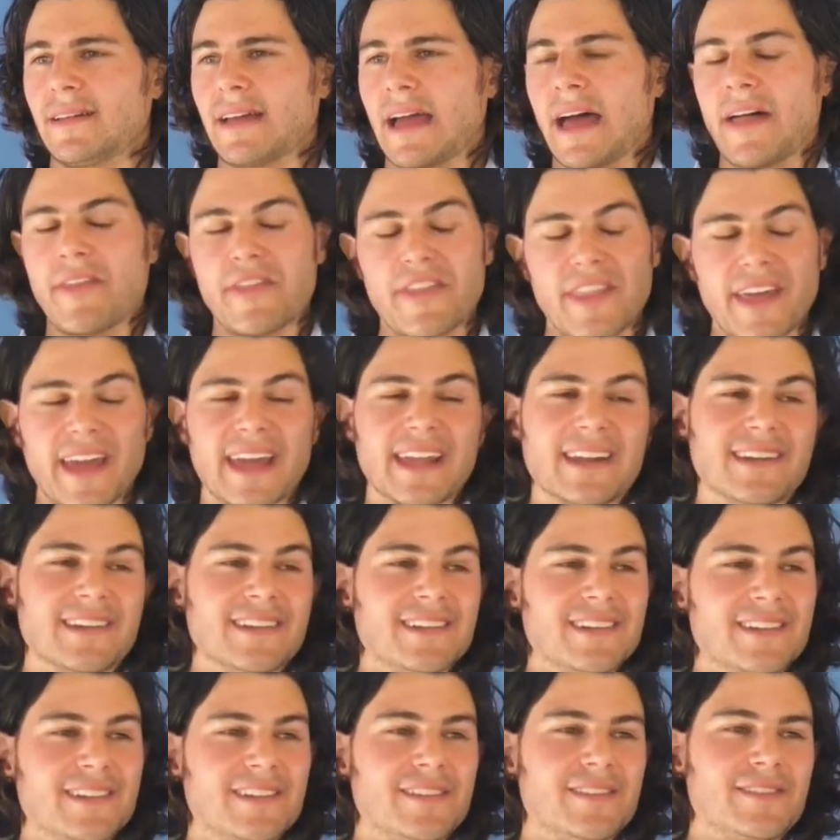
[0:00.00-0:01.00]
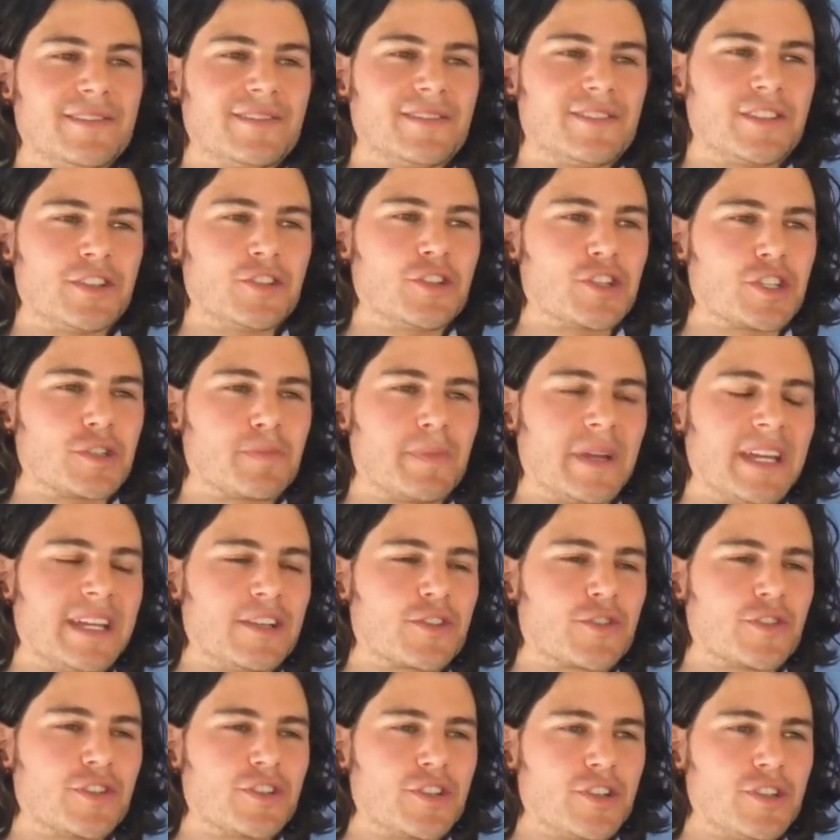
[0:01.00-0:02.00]
And then to just be
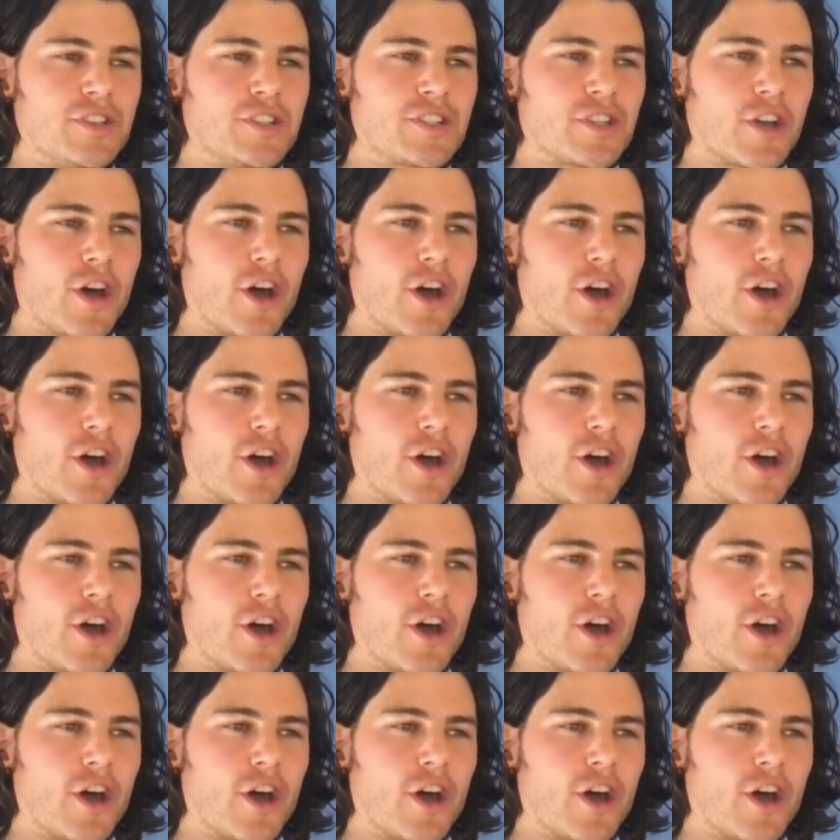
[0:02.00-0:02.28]
introduced